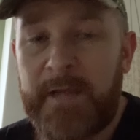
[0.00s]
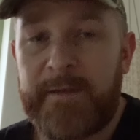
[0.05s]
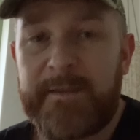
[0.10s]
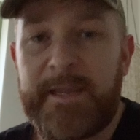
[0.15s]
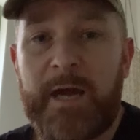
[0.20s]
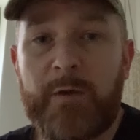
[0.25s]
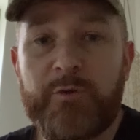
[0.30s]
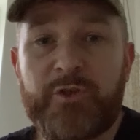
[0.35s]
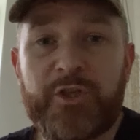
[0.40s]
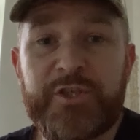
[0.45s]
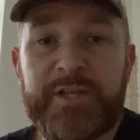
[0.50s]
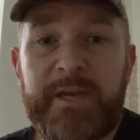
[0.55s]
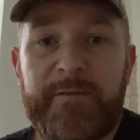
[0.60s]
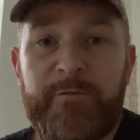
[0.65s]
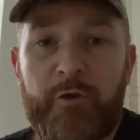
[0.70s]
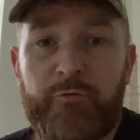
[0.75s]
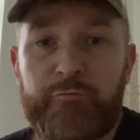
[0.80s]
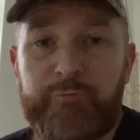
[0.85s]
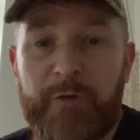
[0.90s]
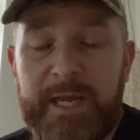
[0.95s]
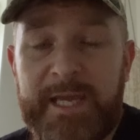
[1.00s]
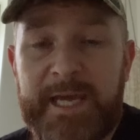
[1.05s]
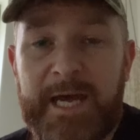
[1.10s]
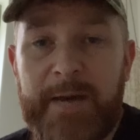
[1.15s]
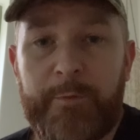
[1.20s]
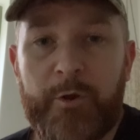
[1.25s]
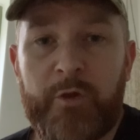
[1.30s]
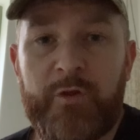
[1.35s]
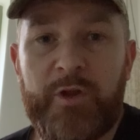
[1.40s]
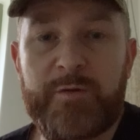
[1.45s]
Now, just to give you a
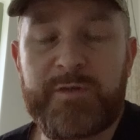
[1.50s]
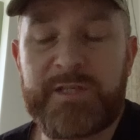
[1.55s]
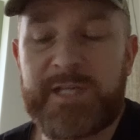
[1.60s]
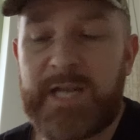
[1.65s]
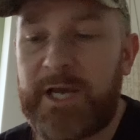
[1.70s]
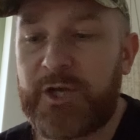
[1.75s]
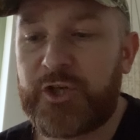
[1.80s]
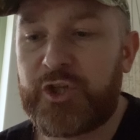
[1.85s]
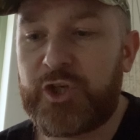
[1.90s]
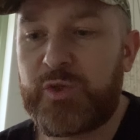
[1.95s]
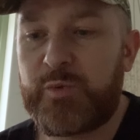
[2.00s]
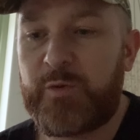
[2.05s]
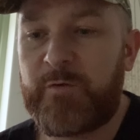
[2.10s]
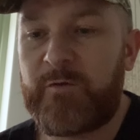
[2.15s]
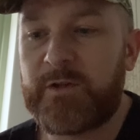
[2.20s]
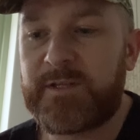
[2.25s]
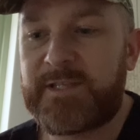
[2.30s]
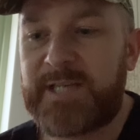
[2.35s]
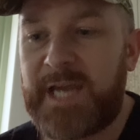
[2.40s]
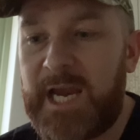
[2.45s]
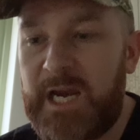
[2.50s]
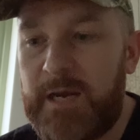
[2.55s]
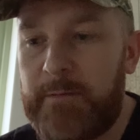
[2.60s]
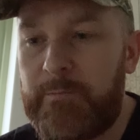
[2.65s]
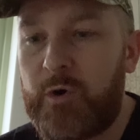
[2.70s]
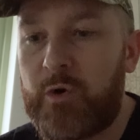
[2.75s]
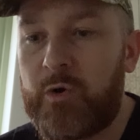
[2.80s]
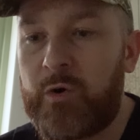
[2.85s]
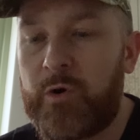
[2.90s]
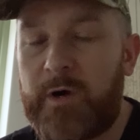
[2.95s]
recap on those selections, we've got Taylor
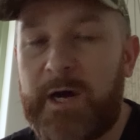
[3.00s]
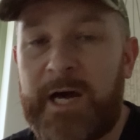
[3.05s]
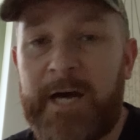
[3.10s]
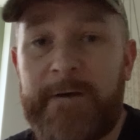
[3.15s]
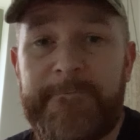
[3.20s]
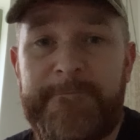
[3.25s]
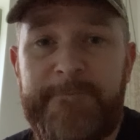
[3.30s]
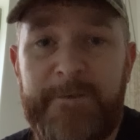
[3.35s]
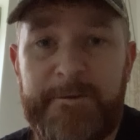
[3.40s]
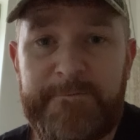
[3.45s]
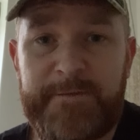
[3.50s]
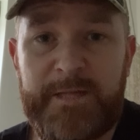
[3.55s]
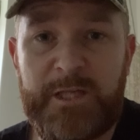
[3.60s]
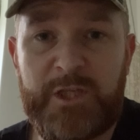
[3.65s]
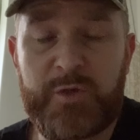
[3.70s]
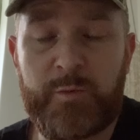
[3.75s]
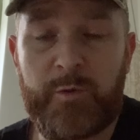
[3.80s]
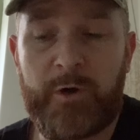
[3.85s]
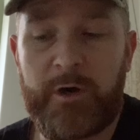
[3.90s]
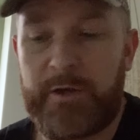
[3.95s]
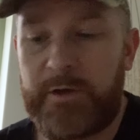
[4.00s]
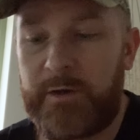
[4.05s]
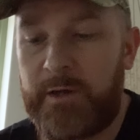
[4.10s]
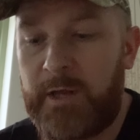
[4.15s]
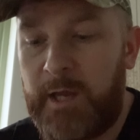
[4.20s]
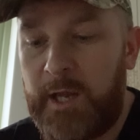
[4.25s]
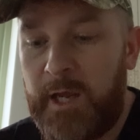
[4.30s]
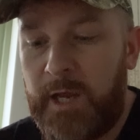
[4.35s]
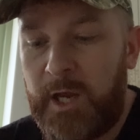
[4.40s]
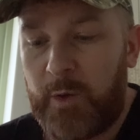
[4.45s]
Moore at 50-1.
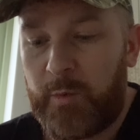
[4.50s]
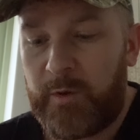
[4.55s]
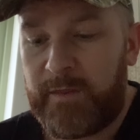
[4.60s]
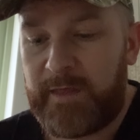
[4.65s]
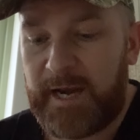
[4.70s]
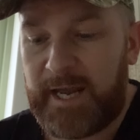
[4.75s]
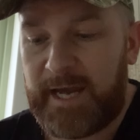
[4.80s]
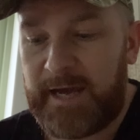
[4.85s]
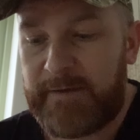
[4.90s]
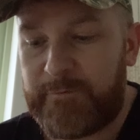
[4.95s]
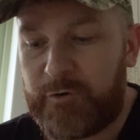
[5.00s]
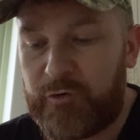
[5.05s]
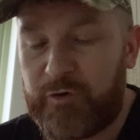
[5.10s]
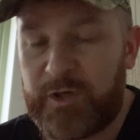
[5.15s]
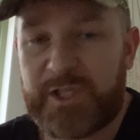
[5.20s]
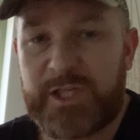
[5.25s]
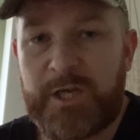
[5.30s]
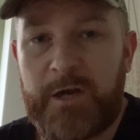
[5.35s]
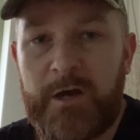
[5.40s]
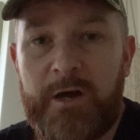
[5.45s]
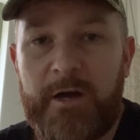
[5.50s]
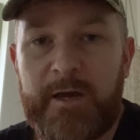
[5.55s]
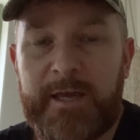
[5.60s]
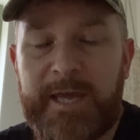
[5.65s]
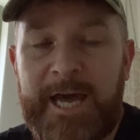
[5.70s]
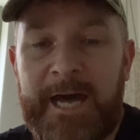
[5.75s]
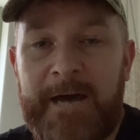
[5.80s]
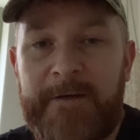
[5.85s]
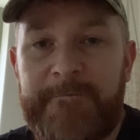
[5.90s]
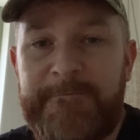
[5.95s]
We then have Chris Kirk
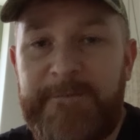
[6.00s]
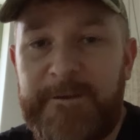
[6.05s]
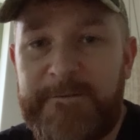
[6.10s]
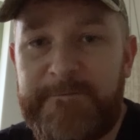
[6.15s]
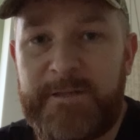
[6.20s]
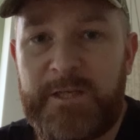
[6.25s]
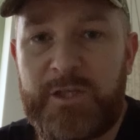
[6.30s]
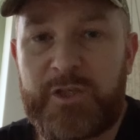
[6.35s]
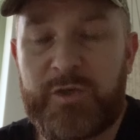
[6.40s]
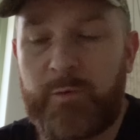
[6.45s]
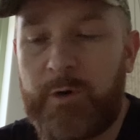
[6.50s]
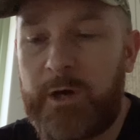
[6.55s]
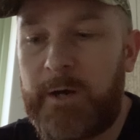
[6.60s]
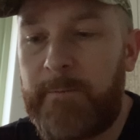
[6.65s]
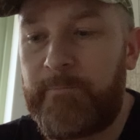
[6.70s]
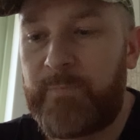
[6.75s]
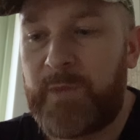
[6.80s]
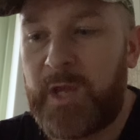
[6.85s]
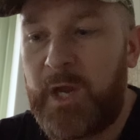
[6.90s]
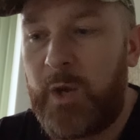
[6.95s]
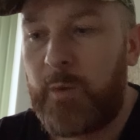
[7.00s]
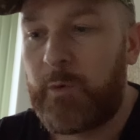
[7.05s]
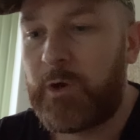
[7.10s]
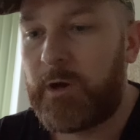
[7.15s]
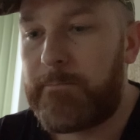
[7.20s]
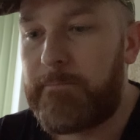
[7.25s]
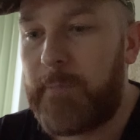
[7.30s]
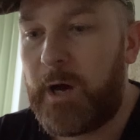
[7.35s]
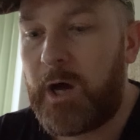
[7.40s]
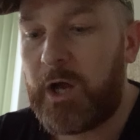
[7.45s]
at 50-1. We've
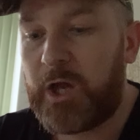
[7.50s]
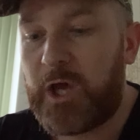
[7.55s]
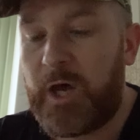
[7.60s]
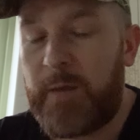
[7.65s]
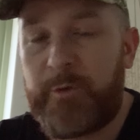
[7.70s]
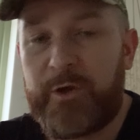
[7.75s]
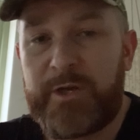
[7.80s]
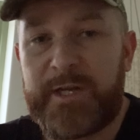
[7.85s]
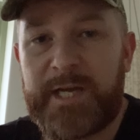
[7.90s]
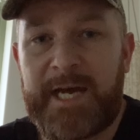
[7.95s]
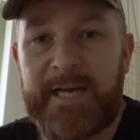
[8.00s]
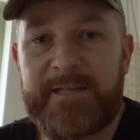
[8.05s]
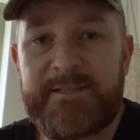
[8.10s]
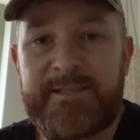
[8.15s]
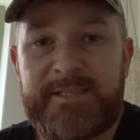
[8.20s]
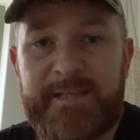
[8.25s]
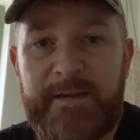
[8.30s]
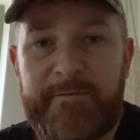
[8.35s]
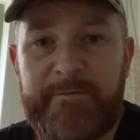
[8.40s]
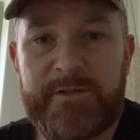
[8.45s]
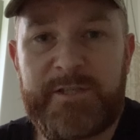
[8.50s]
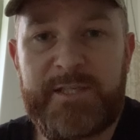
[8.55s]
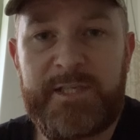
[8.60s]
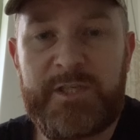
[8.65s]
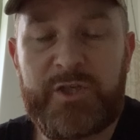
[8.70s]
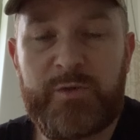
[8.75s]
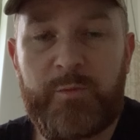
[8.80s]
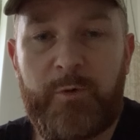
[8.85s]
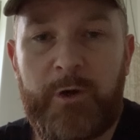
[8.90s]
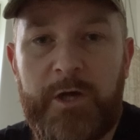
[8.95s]
got Mark Hubbard at
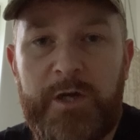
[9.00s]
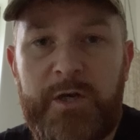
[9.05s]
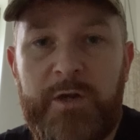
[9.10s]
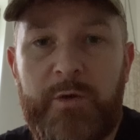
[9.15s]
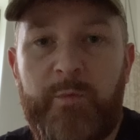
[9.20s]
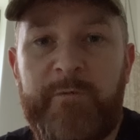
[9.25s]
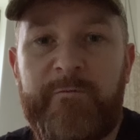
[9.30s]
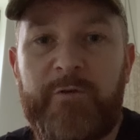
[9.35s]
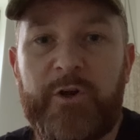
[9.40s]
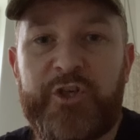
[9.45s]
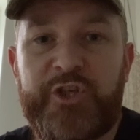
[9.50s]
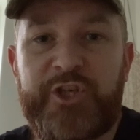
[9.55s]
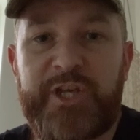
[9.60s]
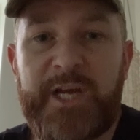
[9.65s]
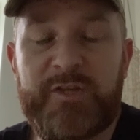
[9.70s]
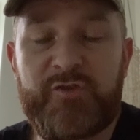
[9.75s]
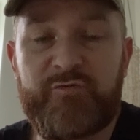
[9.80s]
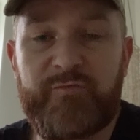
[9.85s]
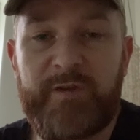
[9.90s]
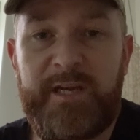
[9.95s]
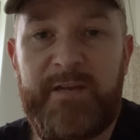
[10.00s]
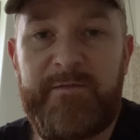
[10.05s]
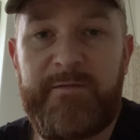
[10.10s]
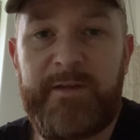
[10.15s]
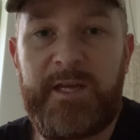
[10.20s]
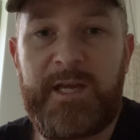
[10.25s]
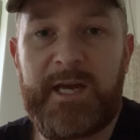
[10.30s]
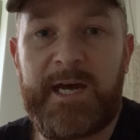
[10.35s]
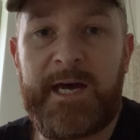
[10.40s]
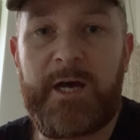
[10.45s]
70-1. We've got Ches
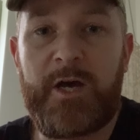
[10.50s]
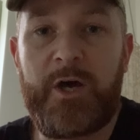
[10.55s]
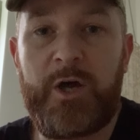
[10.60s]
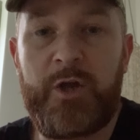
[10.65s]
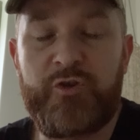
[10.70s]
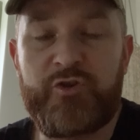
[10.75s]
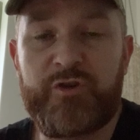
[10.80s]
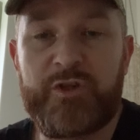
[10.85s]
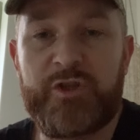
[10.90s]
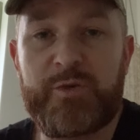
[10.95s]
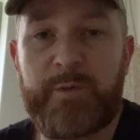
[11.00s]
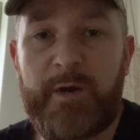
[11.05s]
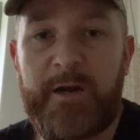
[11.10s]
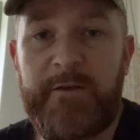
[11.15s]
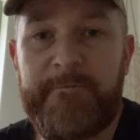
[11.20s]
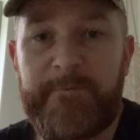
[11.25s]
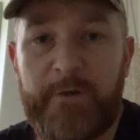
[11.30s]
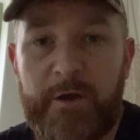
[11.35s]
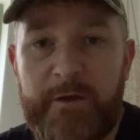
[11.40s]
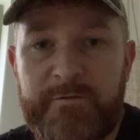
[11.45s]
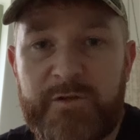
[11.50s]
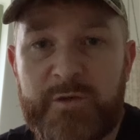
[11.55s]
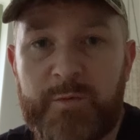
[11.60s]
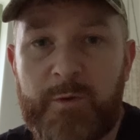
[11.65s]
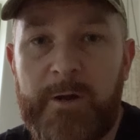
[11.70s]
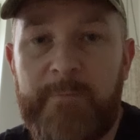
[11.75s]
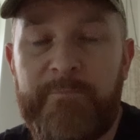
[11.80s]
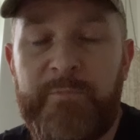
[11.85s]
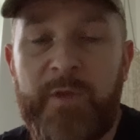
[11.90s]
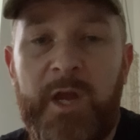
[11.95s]
Reavy at
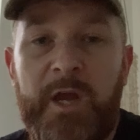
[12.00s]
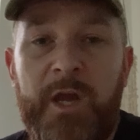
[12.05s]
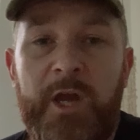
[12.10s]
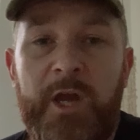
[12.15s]
125-1.